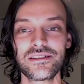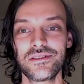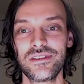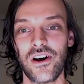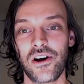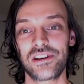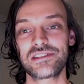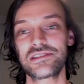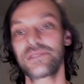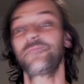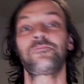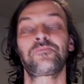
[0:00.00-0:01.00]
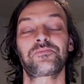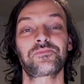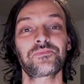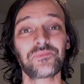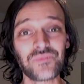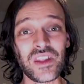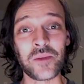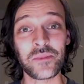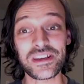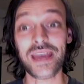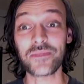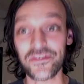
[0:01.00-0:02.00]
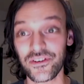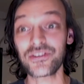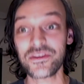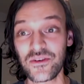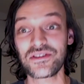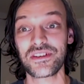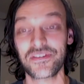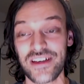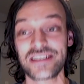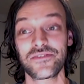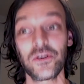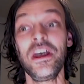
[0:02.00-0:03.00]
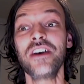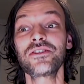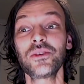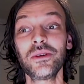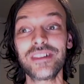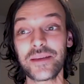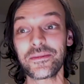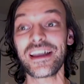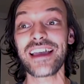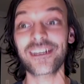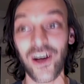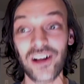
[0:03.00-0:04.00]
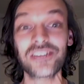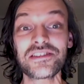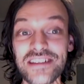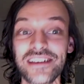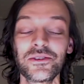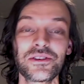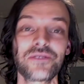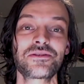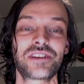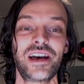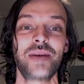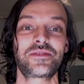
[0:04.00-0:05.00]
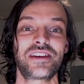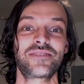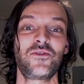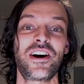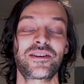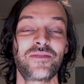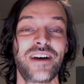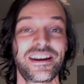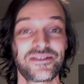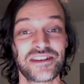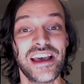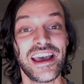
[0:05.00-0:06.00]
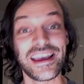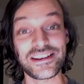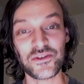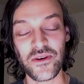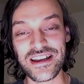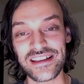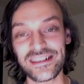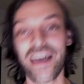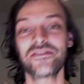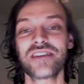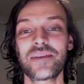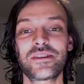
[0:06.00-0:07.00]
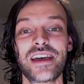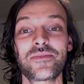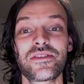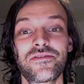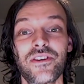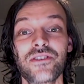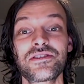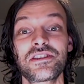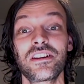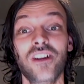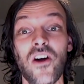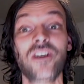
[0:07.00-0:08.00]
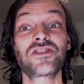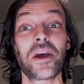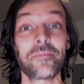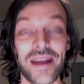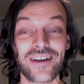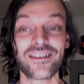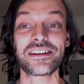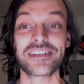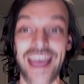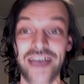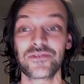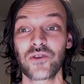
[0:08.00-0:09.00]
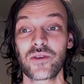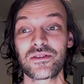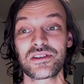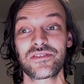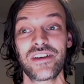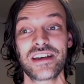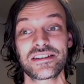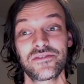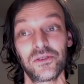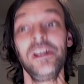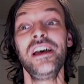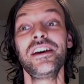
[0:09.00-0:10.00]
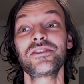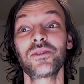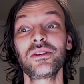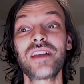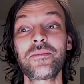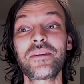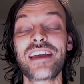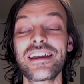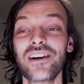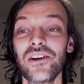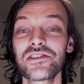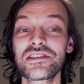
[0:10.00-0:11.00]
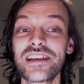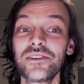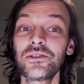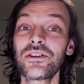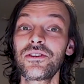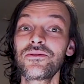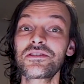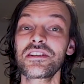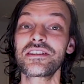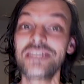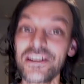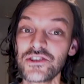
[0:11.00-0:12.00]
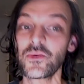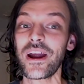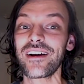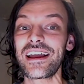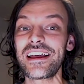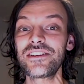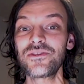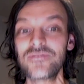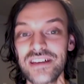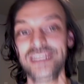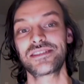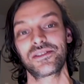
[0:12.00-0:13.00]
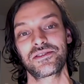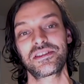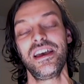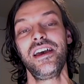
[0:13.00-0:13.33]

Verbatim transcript: in August, became the first music festival to eliminate all single use cups and water bottles. In 2011, they became the first large American outdoor music festival to eliminate all single use dishware and utensils.